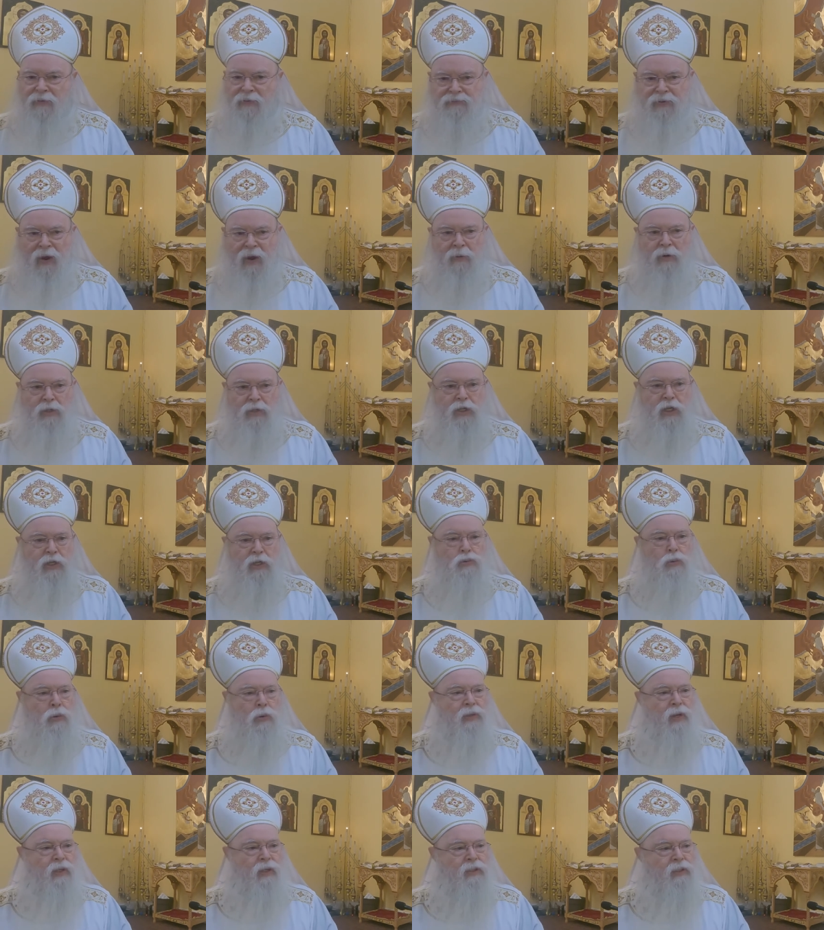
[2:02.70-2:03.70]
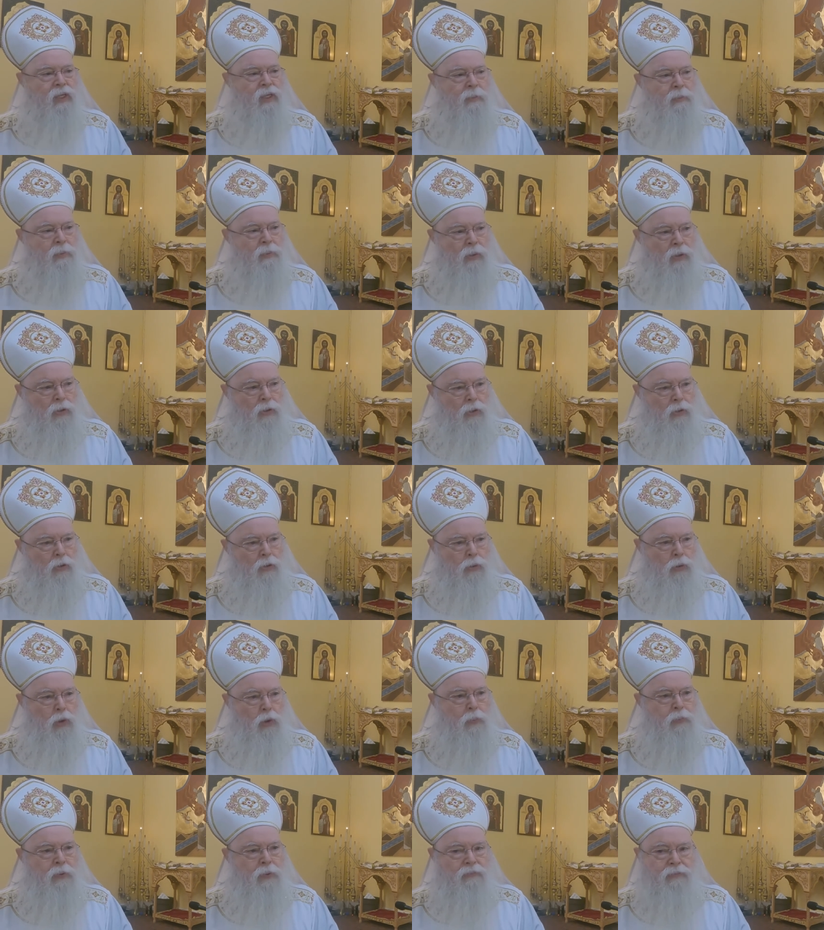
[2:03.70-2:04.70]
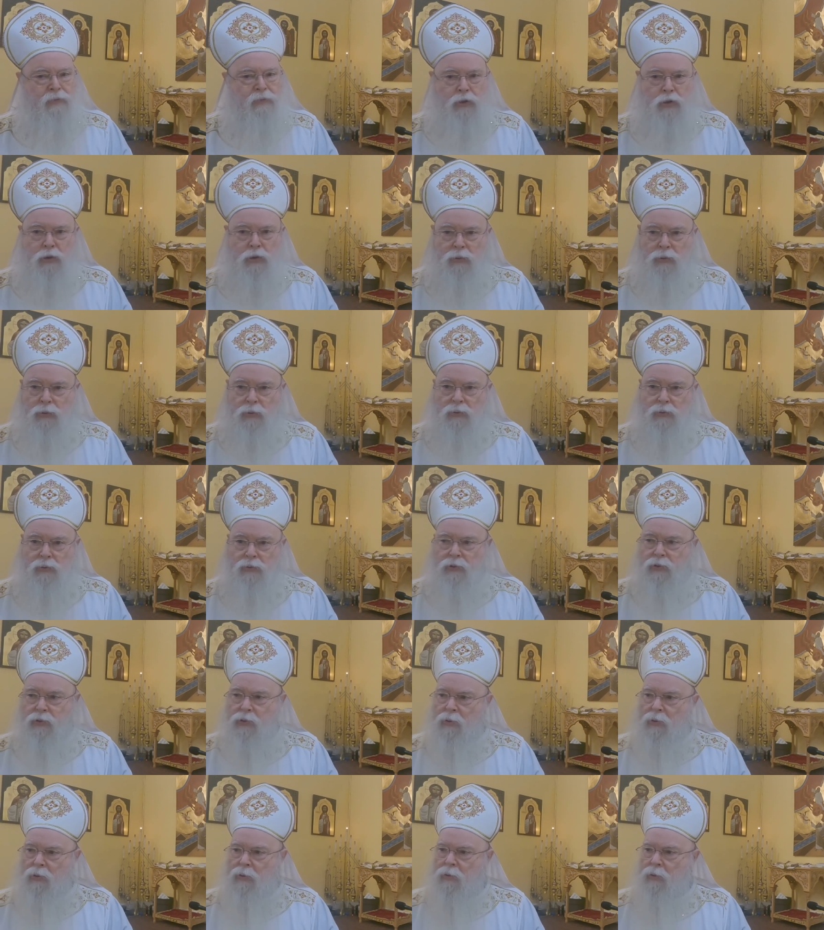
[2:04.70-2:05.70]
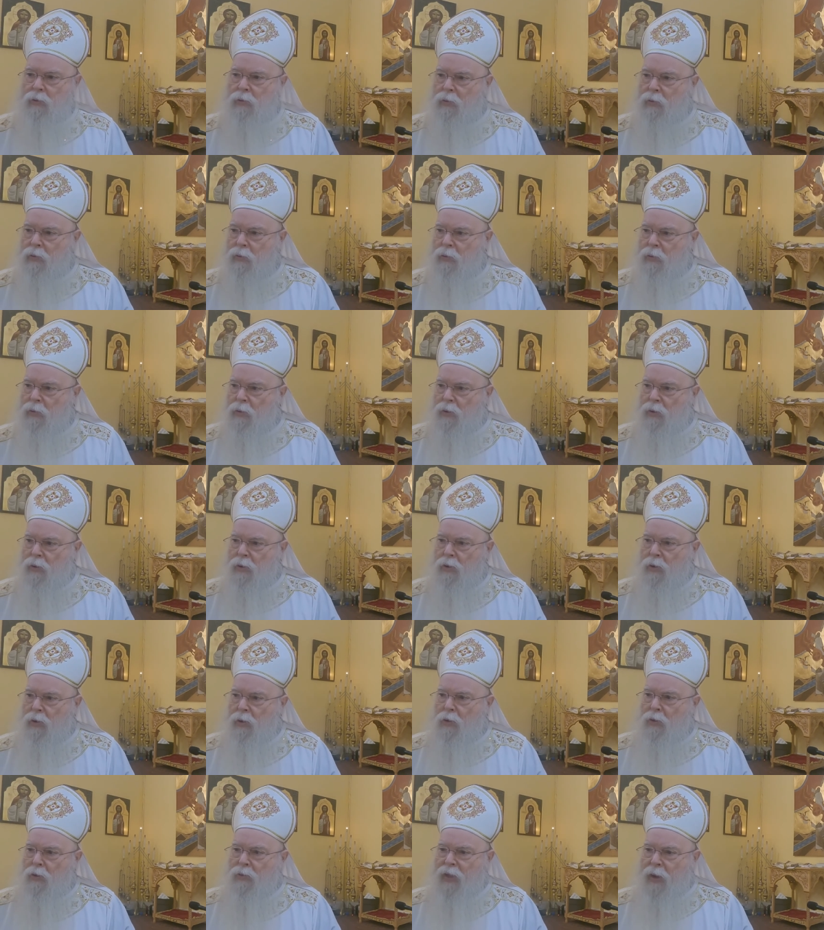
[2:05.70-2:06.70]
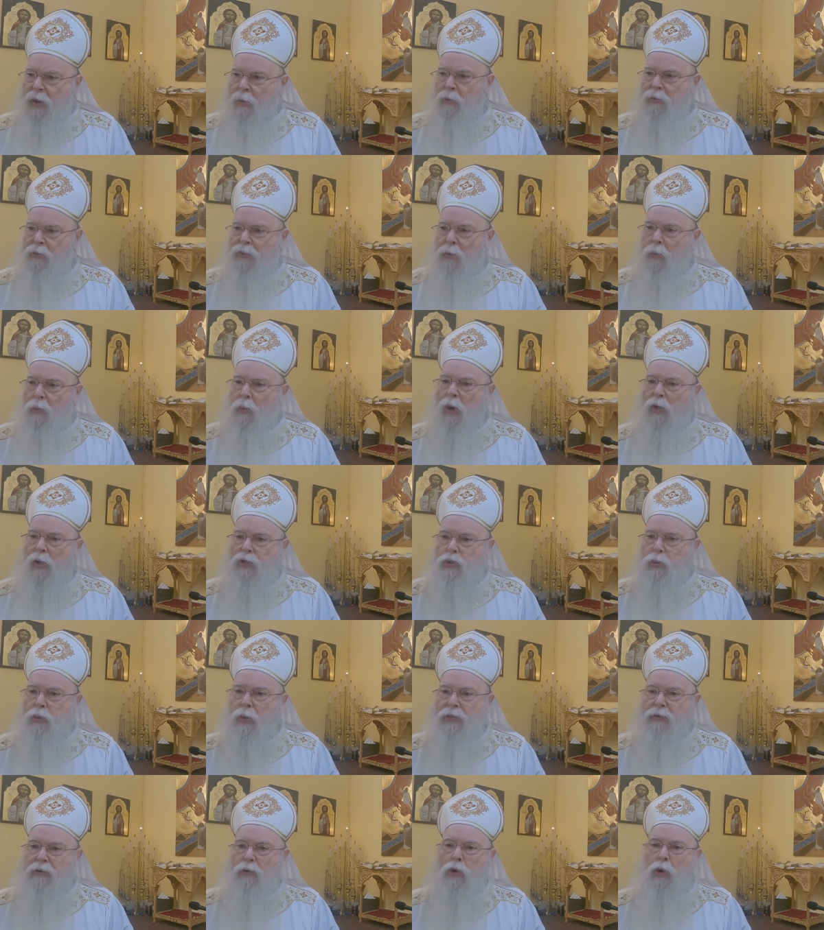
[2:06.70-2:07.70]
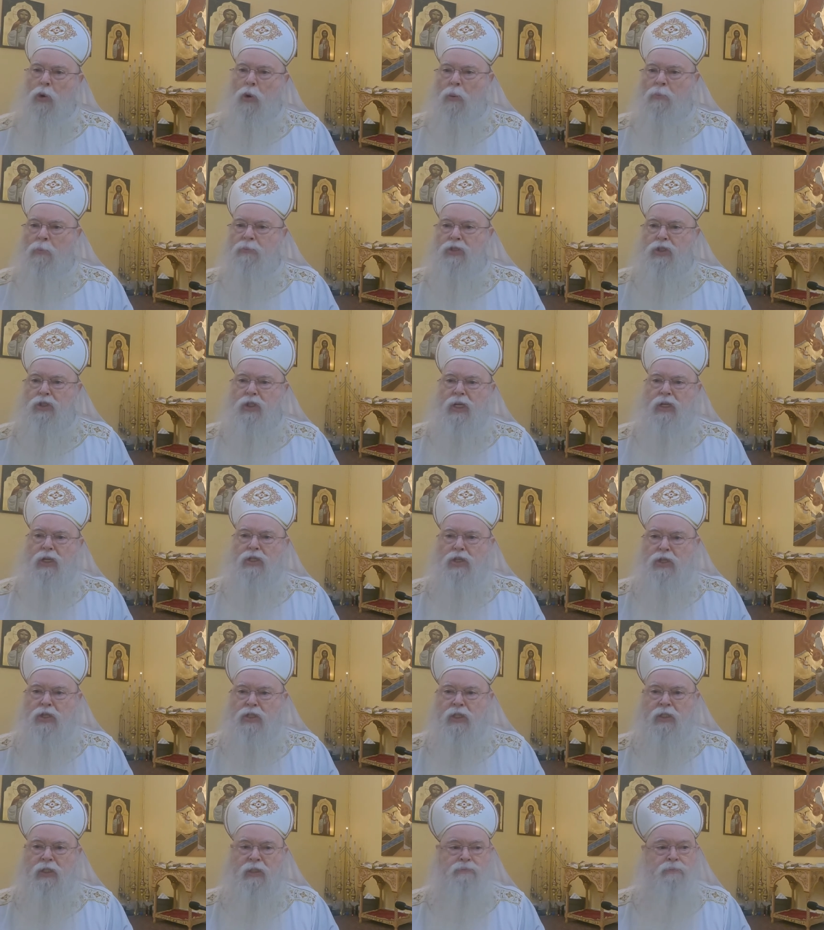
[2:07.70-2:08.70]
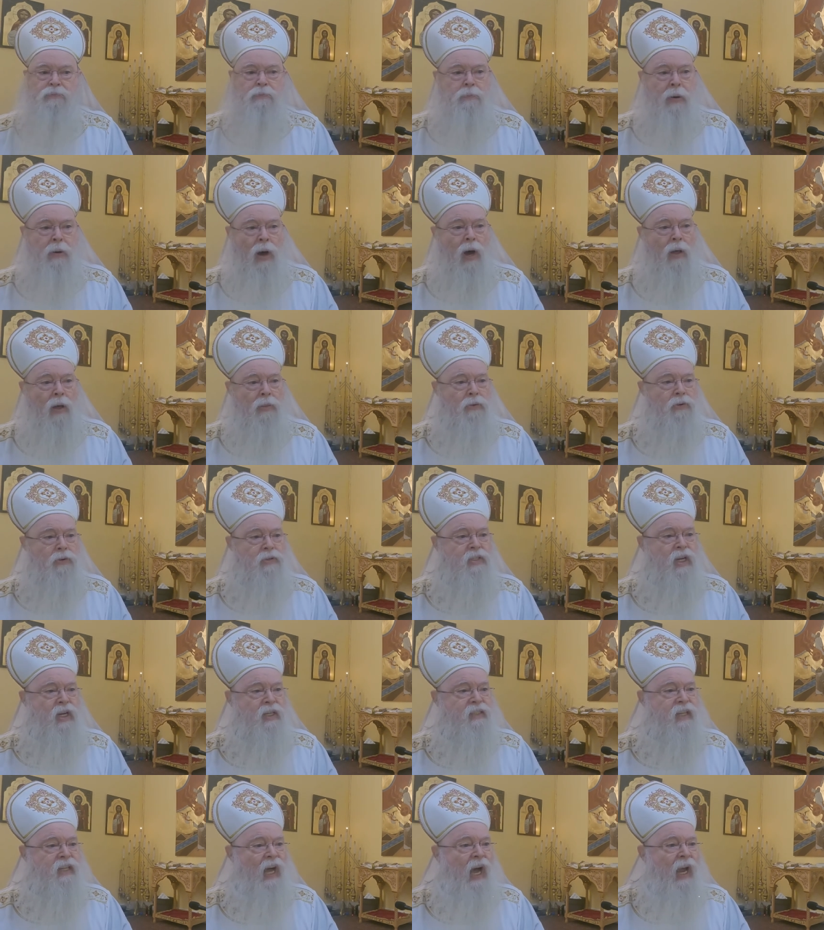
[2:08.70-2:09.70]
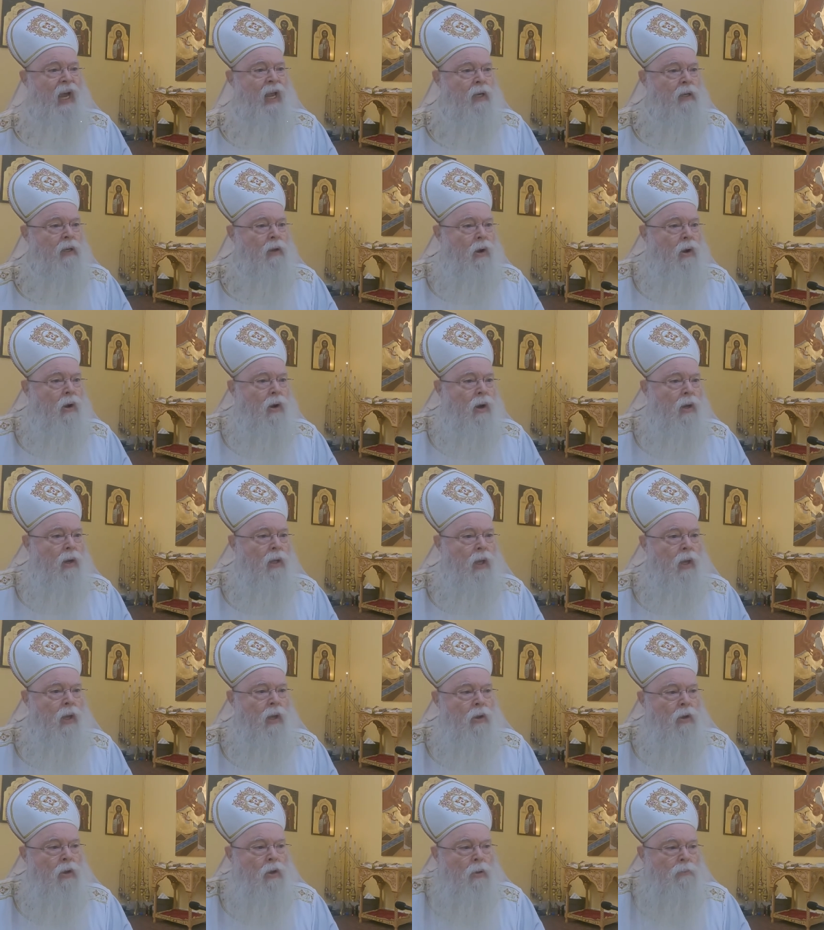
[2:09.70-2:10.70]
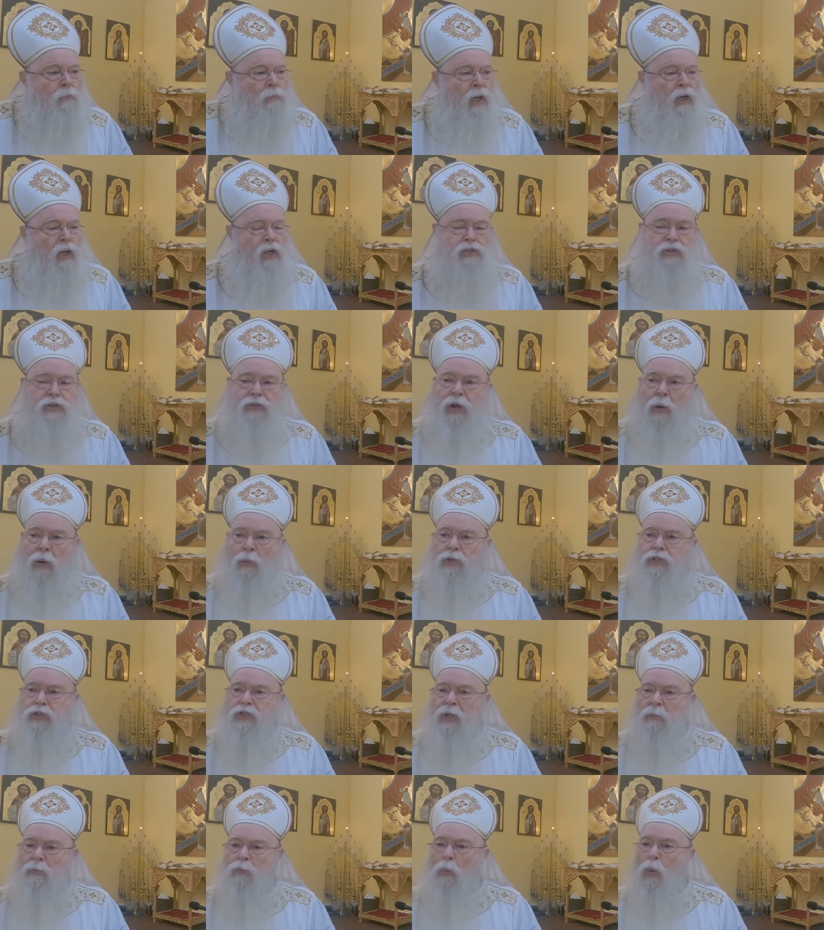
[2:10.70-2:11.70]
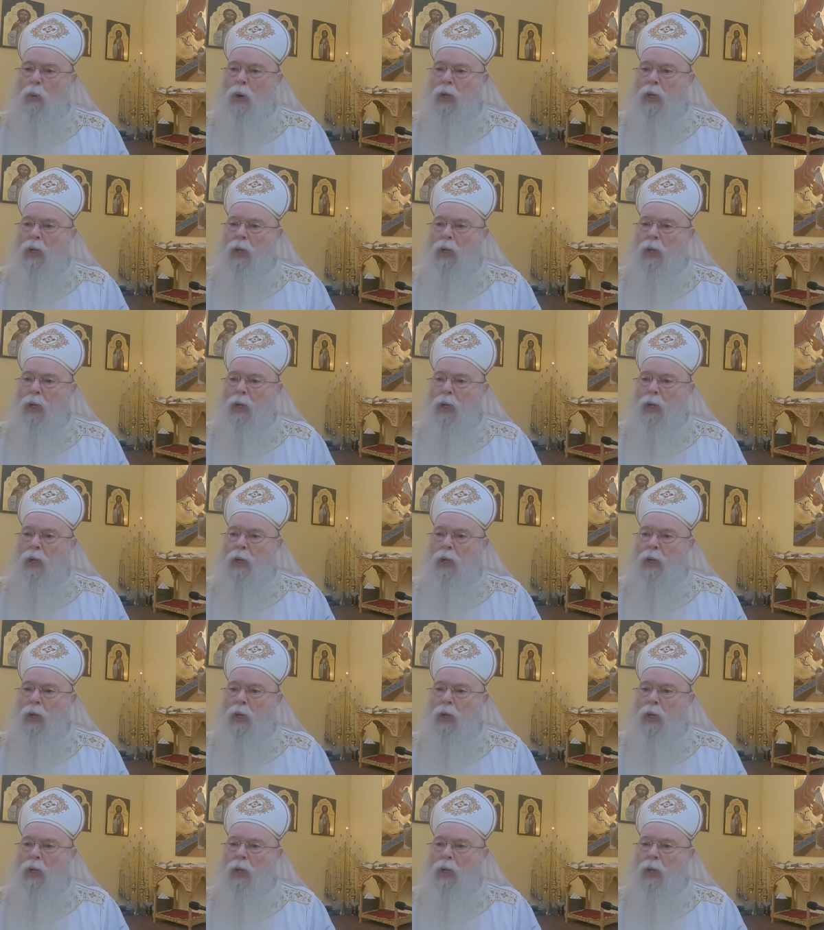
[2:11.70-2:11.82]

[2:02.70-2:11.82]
the Pharisees were the liberal group of Jews. They were the ones with whom Jesus bothered to dialogue because there was some